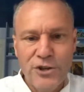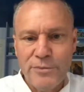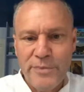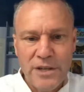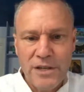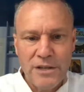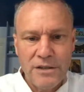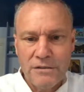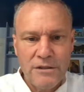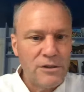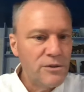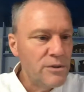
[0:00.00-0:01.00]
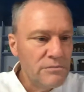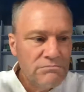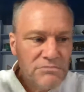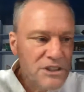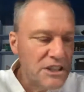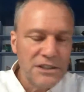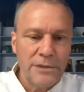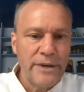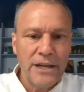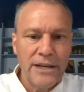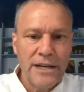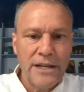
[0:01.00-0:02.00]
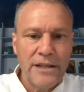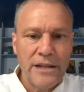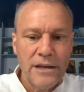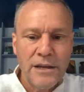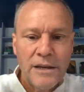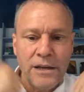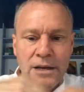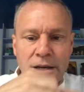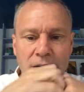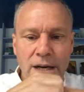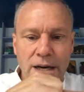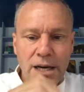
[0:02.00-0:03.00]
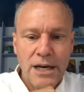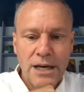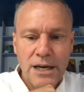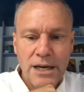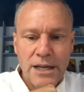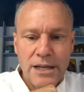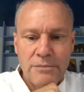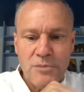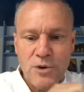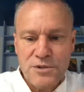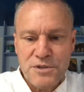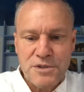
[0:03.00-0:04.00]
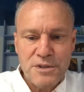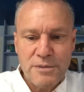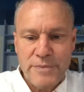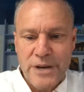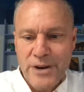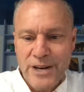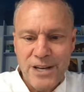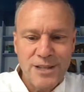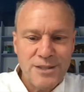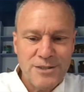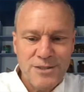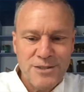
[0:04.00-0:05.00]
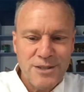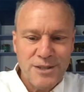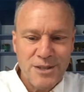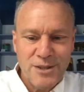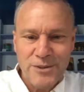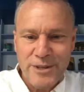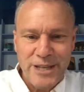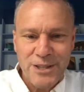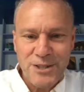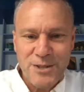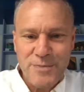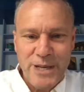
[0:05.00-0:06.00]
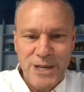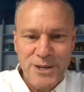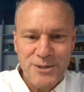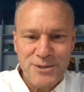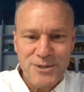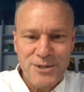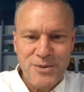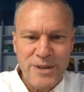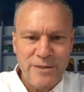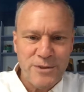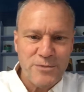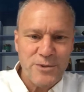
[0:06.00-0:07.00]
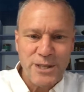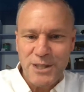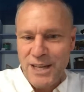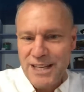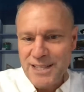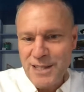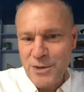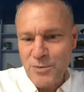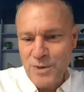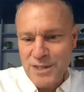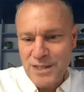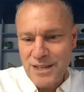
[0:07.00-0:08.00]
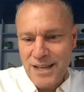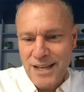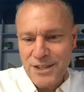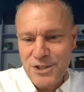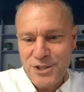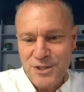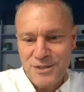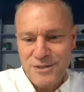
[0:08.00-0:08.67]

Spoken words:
It can include just about anything. And most Americans or English speakers don't even realize there was an ancient